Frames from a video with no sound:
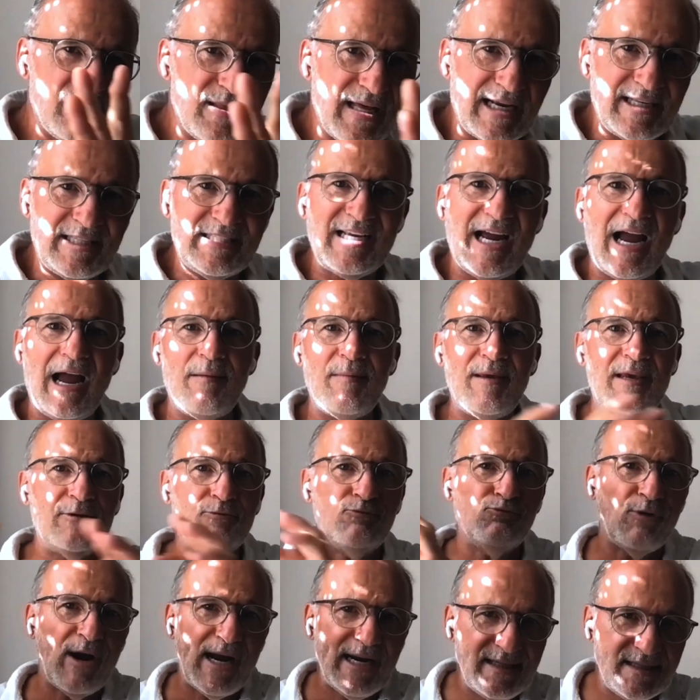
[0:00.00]
that
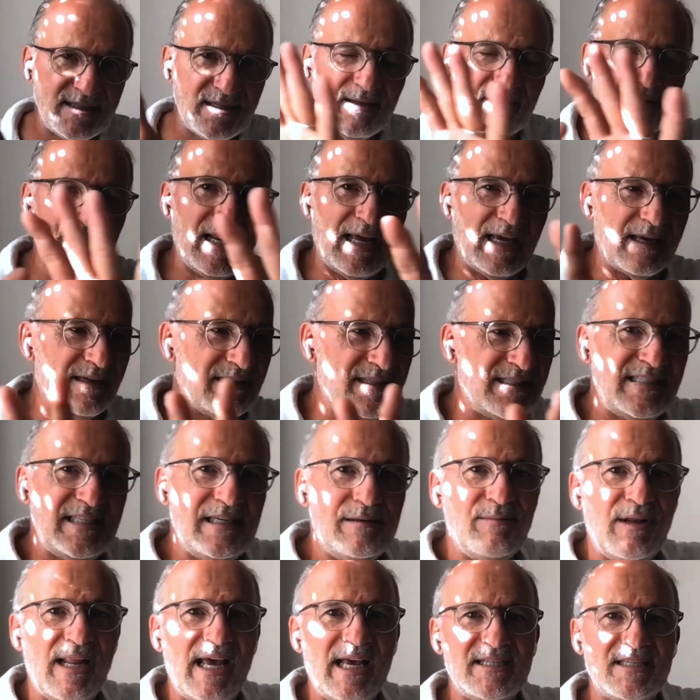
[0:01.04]
timing right, like a
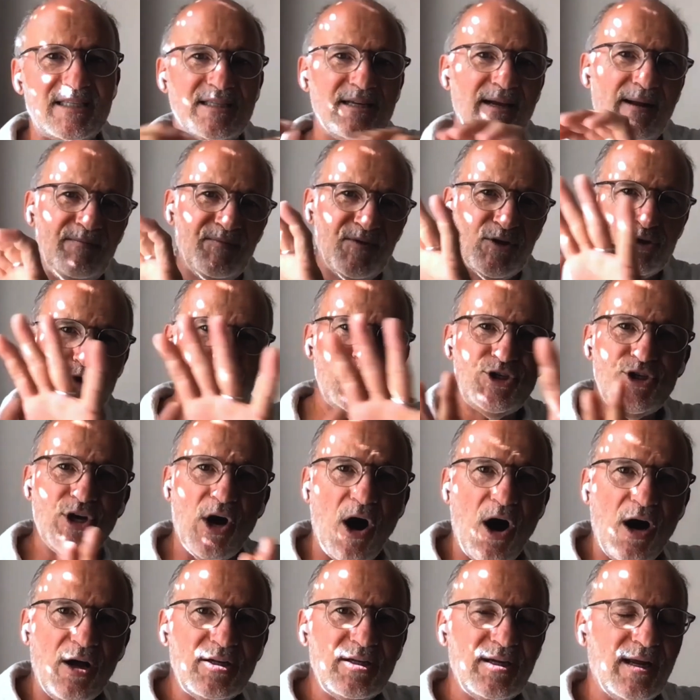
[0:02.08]
seamless
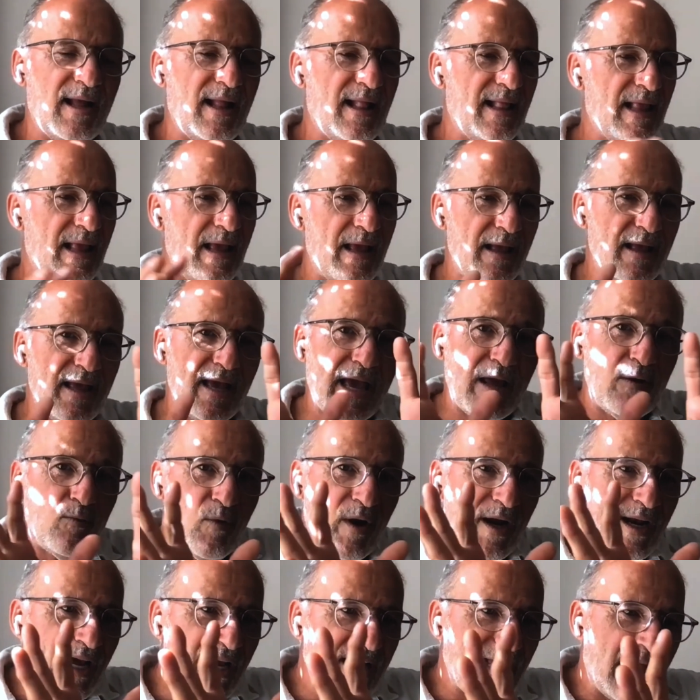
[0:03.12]
shot. And
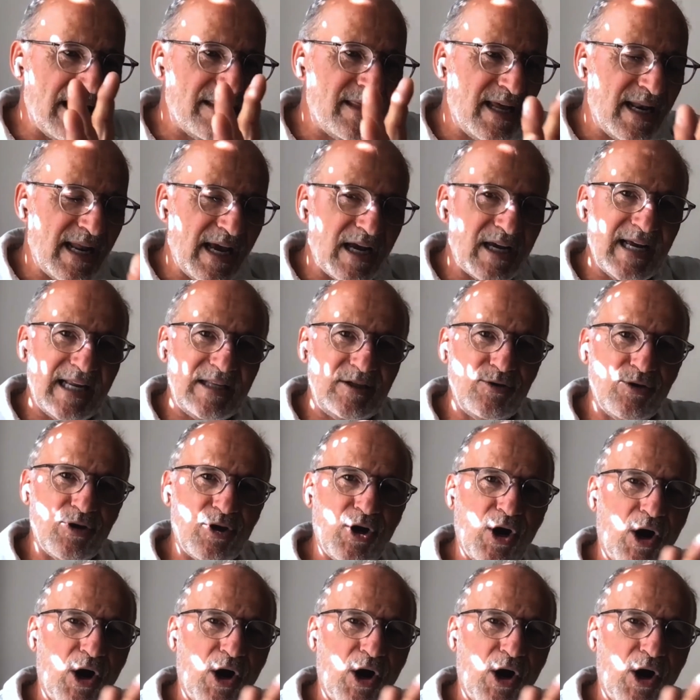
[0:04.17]
when I, and then I get to the